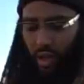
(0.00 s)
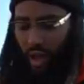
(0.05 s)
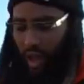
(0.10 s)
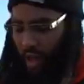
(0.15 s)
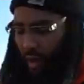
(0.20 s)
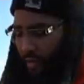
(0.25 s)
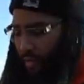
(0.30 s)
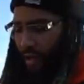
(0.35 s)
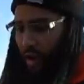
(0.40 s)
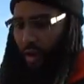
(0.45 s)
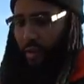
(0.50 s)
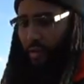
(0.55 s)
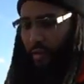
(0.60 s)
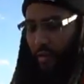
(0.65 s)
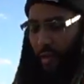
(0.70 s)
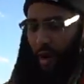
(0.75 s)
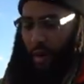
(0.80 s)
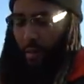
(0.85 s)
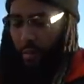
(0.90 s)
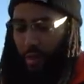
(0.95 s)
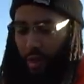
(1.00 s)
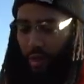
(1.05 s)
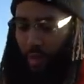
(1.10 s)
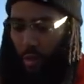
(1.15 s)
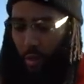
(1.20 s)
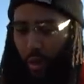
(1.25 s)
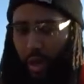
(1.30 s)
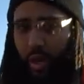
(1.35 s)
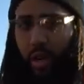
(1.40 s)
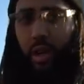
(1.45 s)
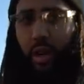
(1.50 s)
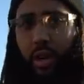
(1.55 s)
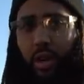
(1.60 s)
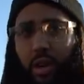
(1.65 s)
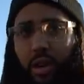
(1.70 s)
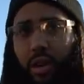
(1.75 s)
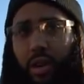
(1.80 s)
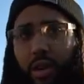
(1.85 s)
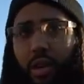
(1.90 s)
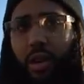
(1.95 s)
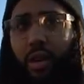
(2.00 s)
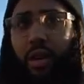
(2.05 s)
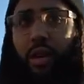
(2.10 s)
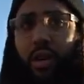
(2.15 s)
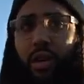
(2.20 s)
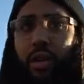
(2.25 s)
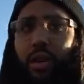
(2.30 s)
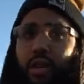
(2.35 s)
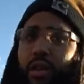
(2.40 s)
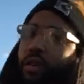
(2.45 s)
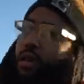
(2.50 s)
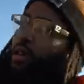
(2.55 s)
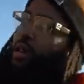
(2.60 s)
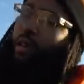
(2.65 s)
I have a frame. Don't give them too much information.